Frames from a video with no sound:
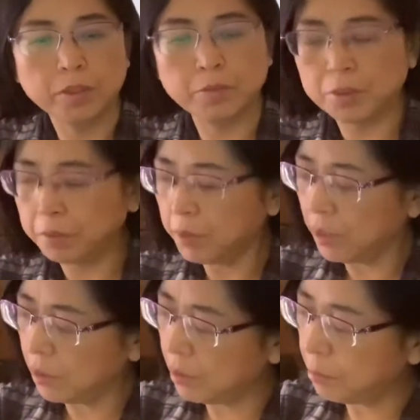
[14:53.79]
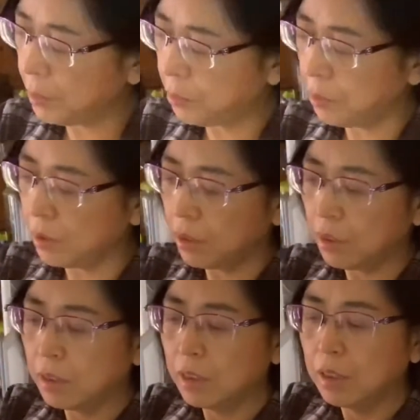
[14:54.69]
Liver 3 is between
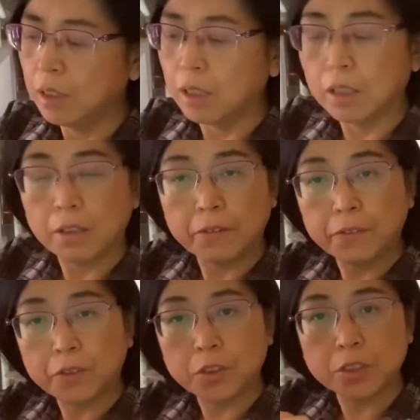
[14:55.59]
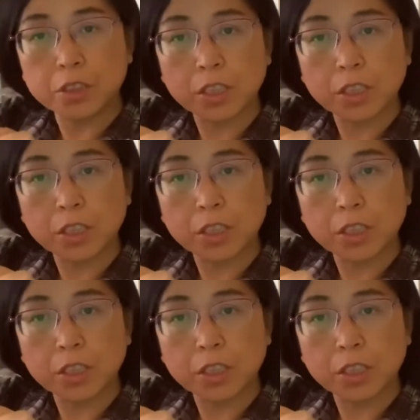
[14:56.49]
the first